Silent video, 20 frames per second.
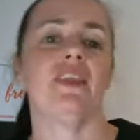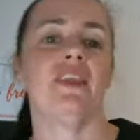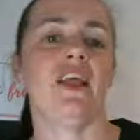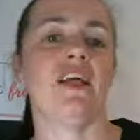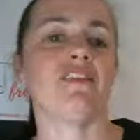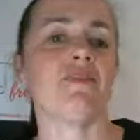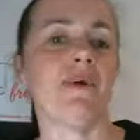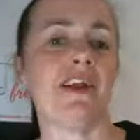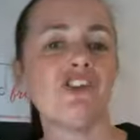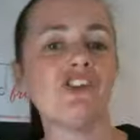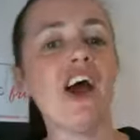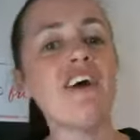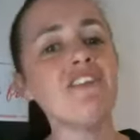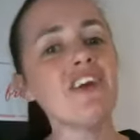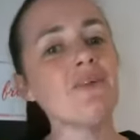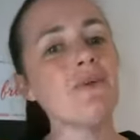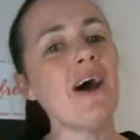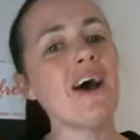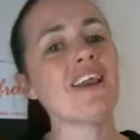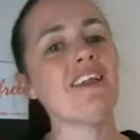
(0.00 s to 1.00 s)
That's my
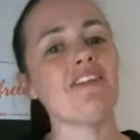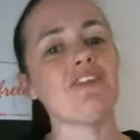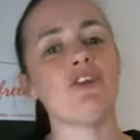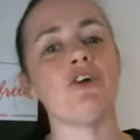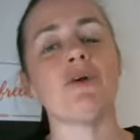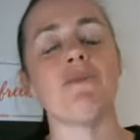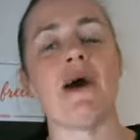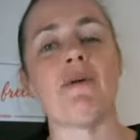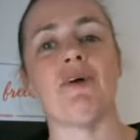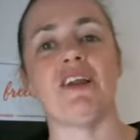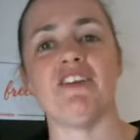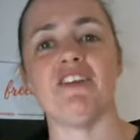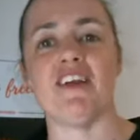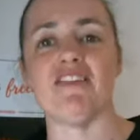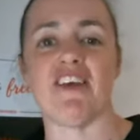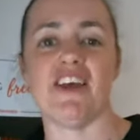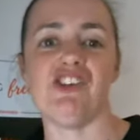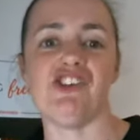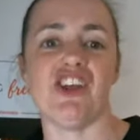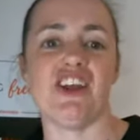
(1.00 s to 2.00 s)
traffic one. Let's talk about
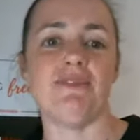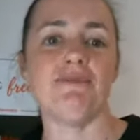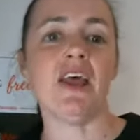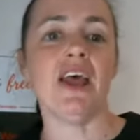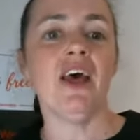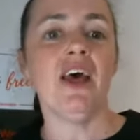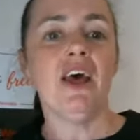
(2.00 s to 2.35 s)
monetization.